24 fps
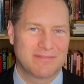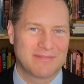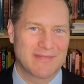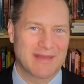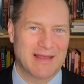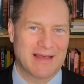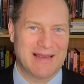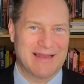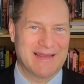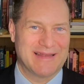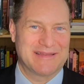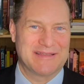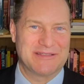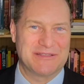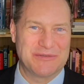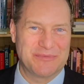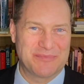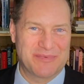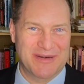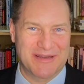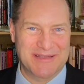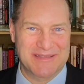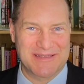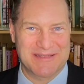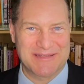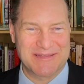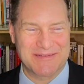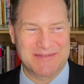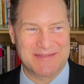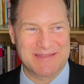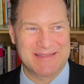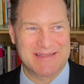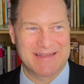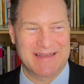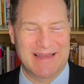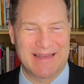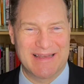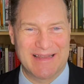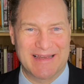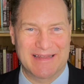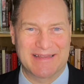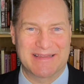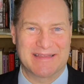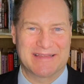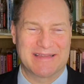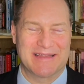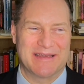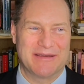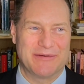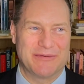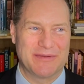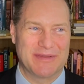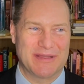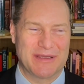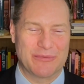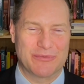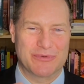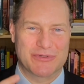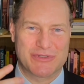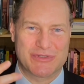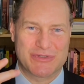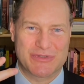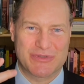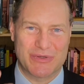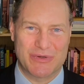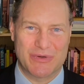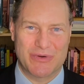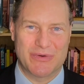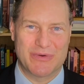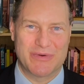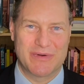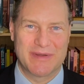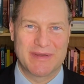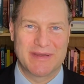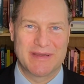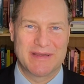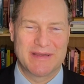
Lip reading: I like the 2 prostitutes. I like that they were so,